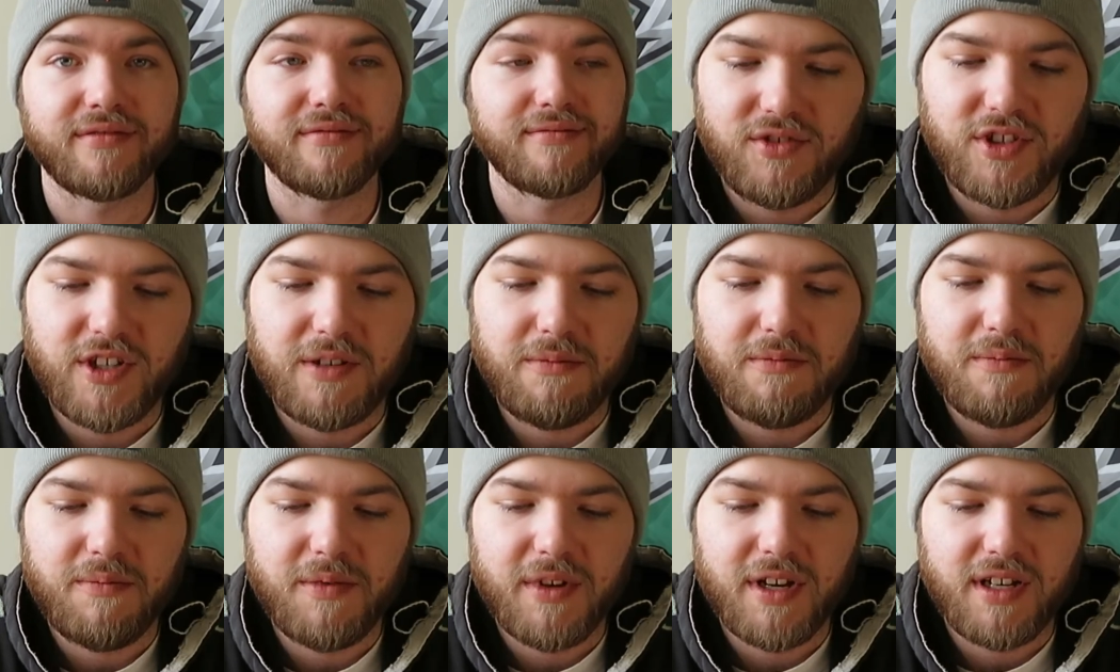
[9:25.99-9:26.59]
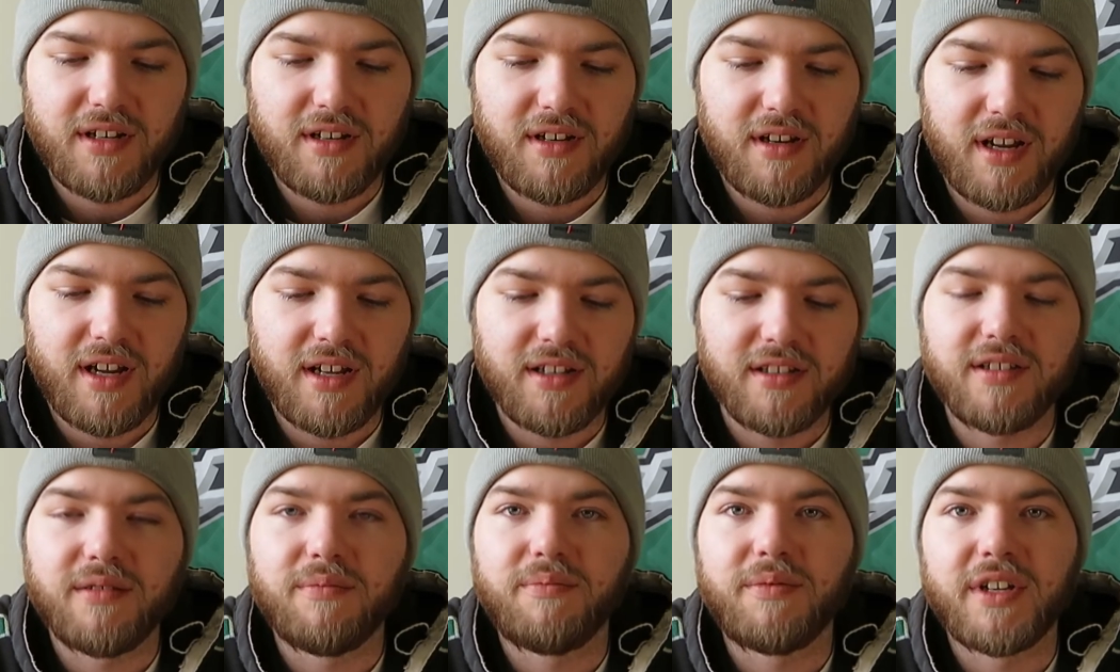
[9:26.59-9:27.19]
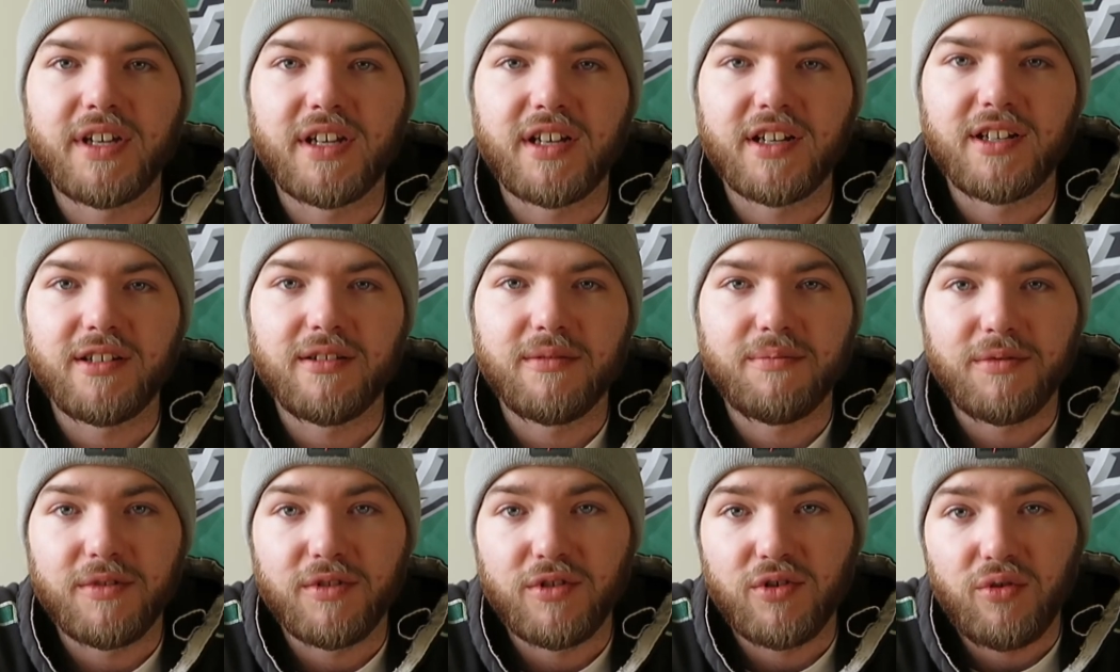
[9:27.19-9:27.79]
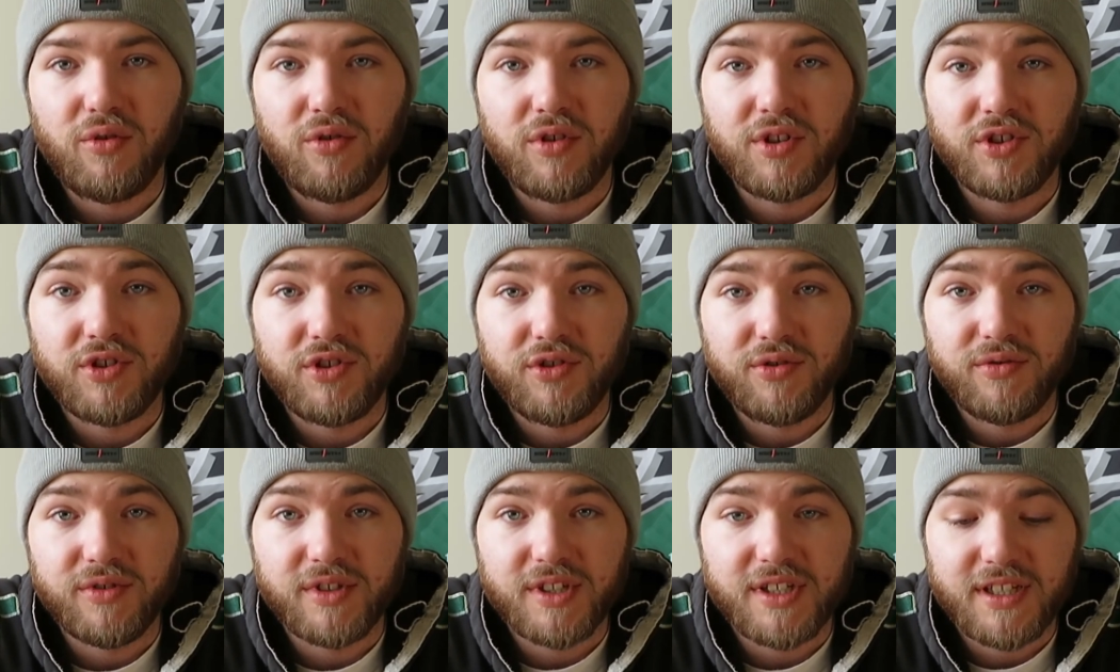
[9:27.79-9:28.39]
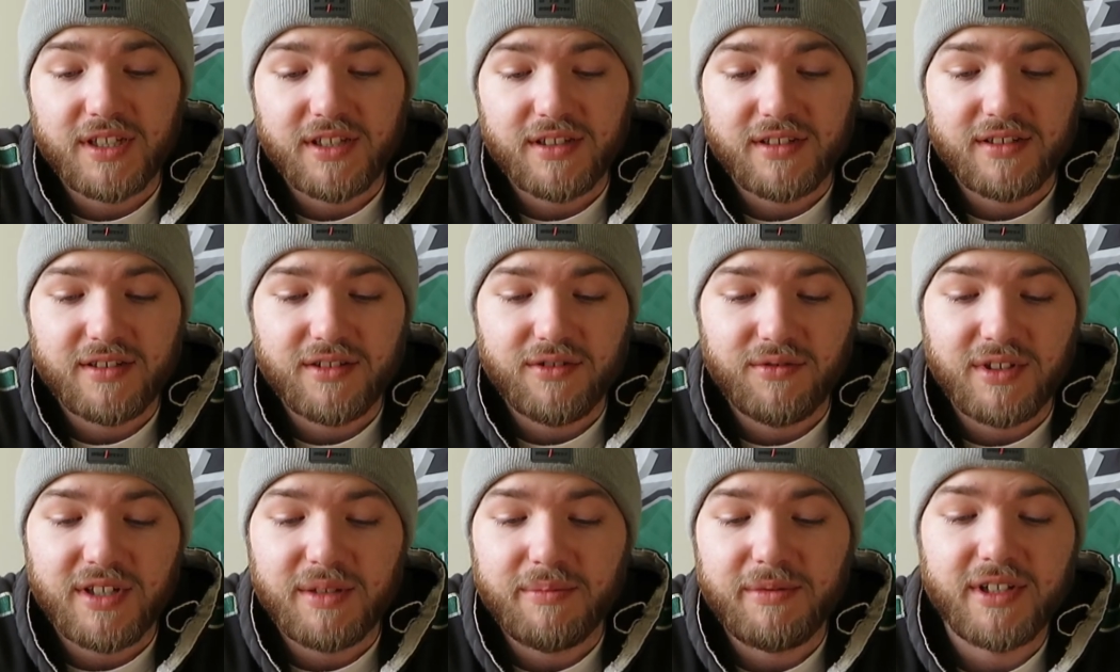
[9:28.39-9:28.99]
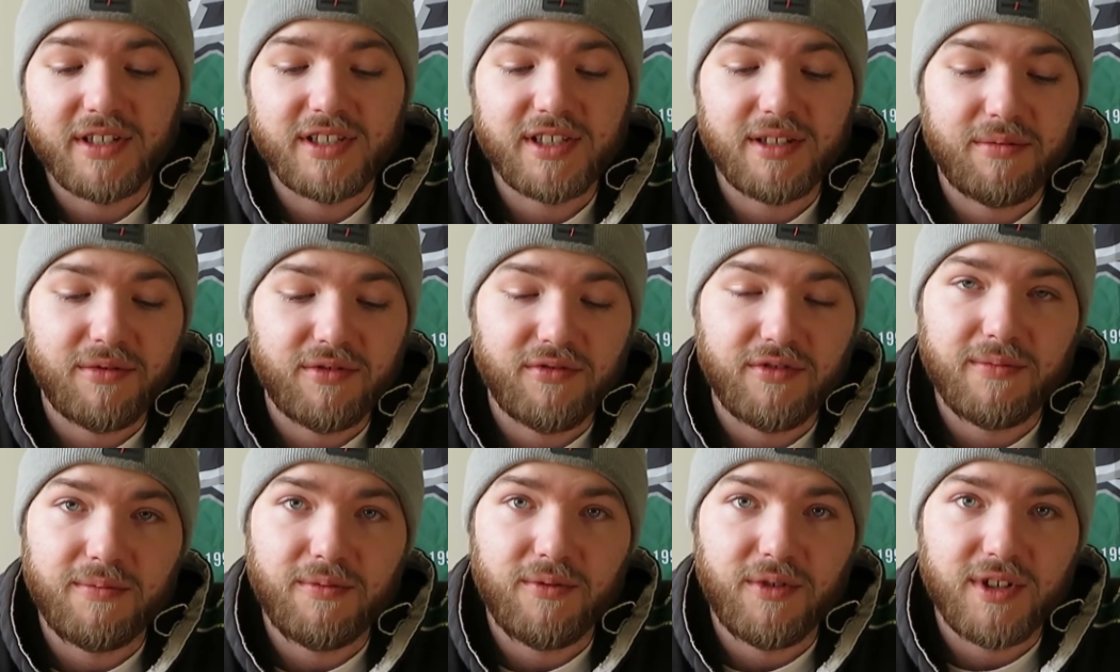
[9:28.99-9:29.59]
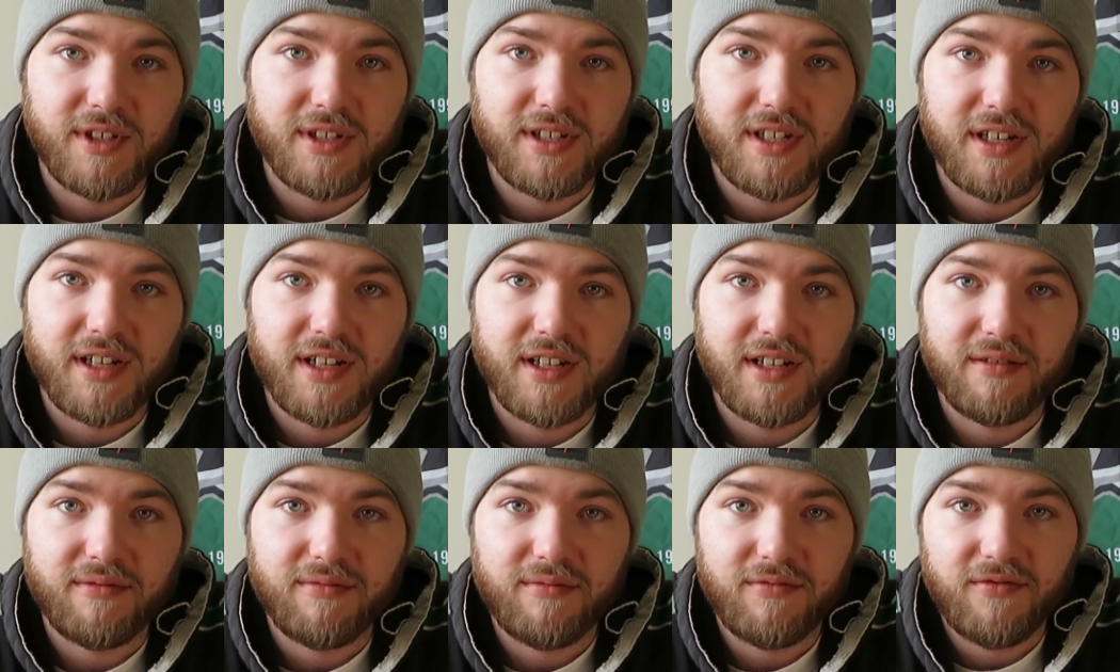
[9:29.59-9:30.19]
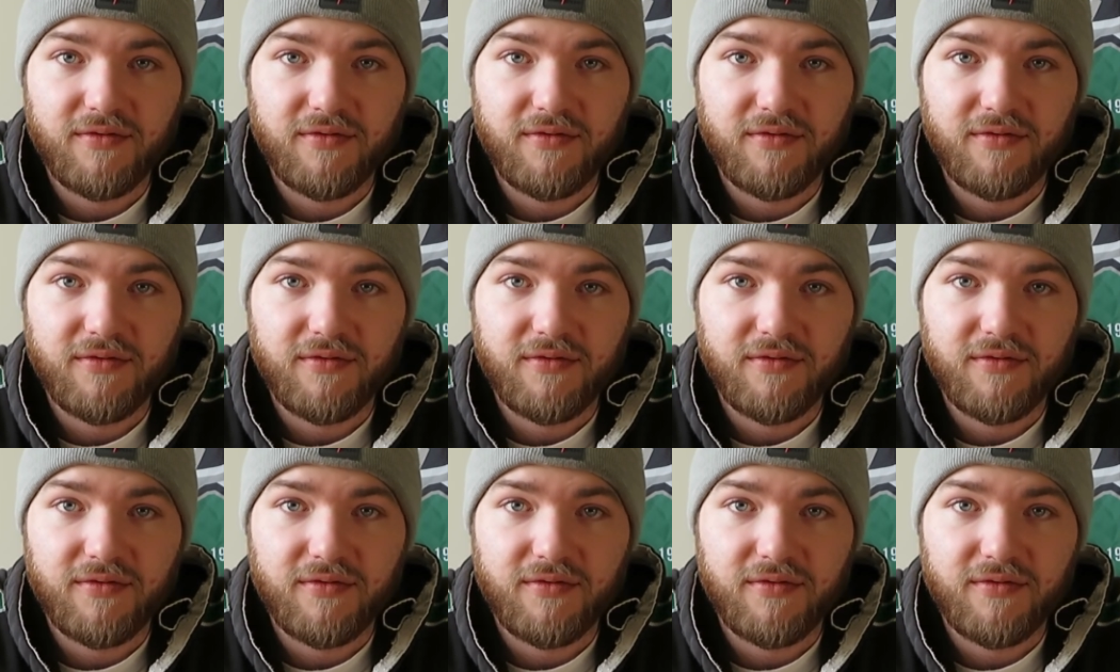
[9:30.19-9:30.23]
Jamie Benn ends up picking up a goal and 2 assists, so he picks up 3 points tonight.